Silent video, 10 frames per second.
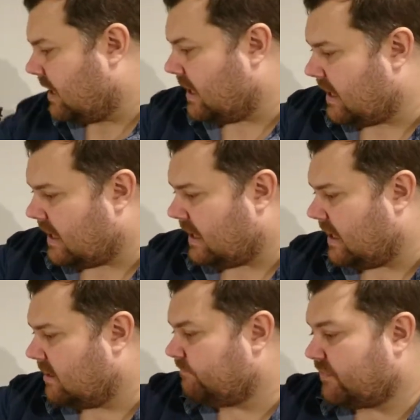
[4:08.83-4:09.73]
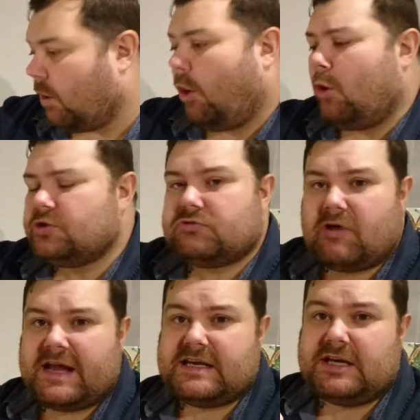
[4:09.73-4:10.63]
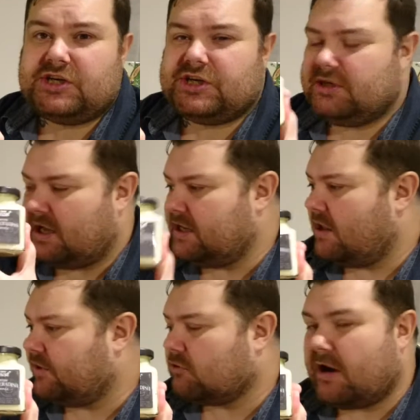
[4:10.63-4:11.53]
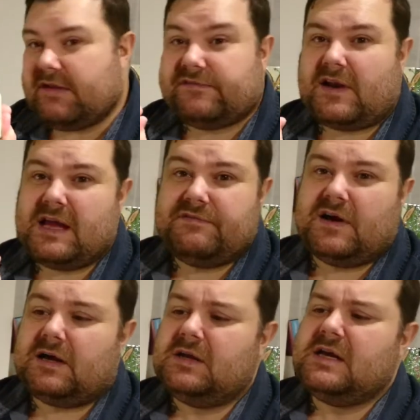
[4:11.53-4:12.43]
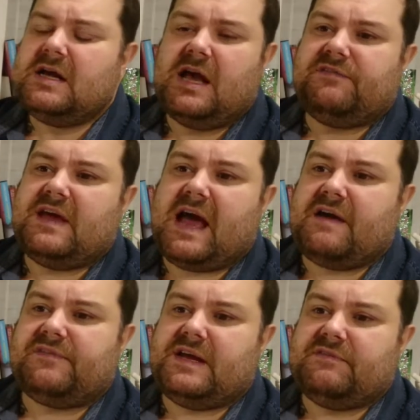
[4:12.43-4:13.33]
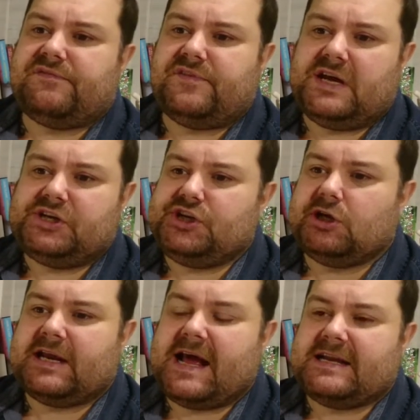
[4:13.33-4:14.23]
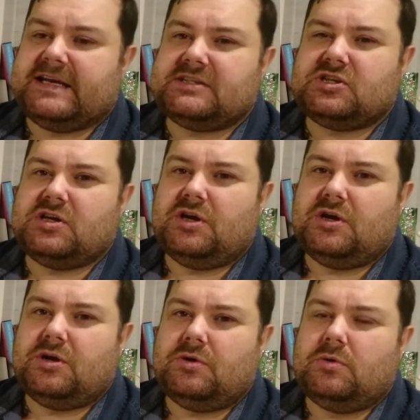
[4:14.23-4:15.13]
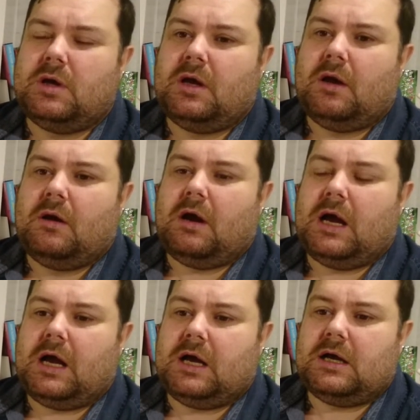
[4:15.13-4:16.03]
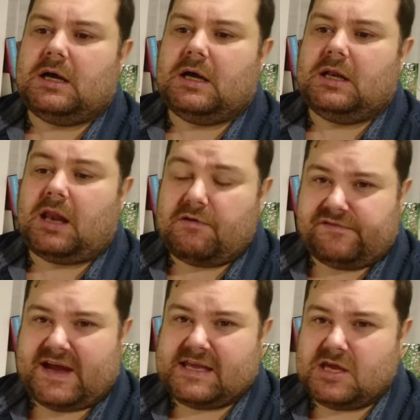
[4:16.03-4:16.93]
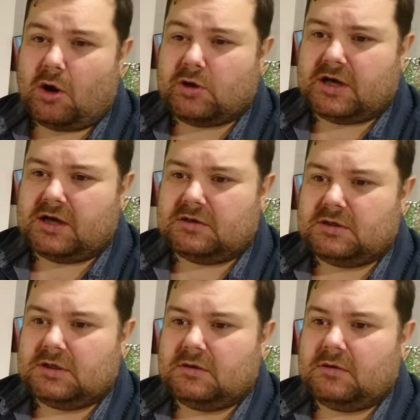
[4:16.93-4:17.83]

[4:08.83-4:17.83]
Horseradish, another great flavour. If you have it in fish, you can add it to low-fat yogurt.